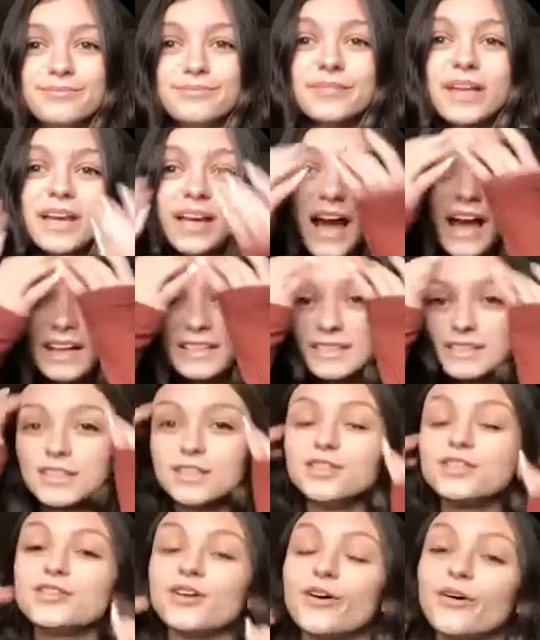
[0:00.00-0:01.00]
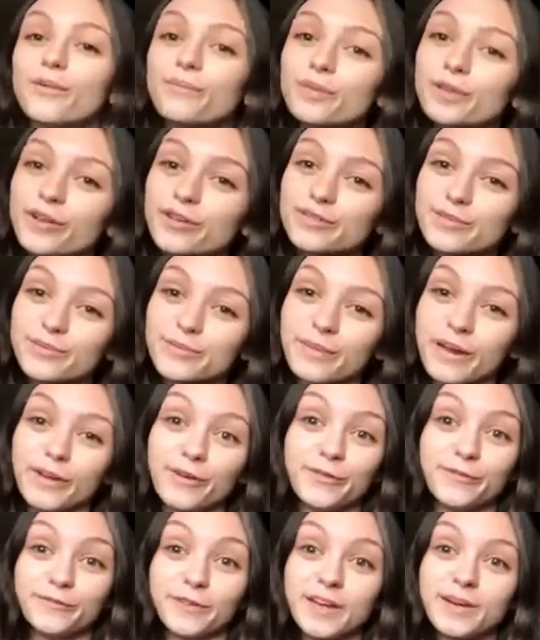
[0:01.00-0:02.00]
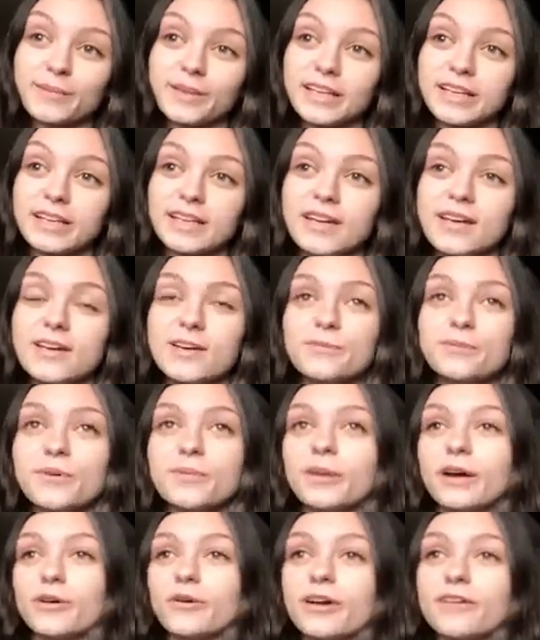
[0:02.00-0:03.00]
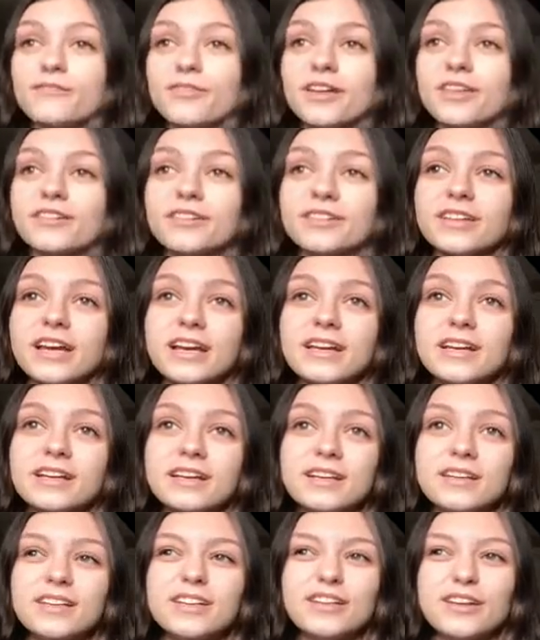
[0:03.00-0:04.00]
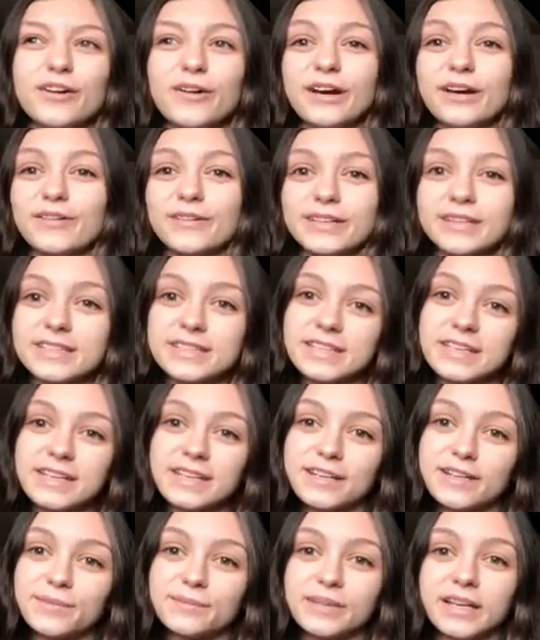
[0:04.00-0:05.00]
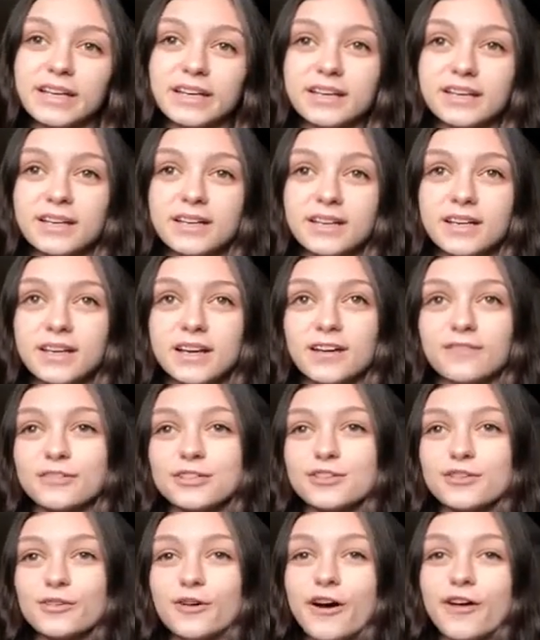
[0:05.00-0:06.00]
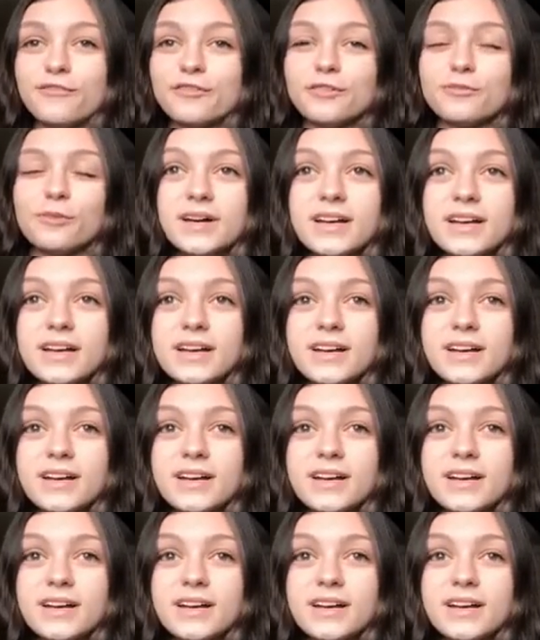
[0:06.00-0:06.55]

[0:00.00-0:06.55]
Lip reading: like, I see, you know, I'm close with my whole family, but my grandfather, like, you know, I only see him, like, every so often.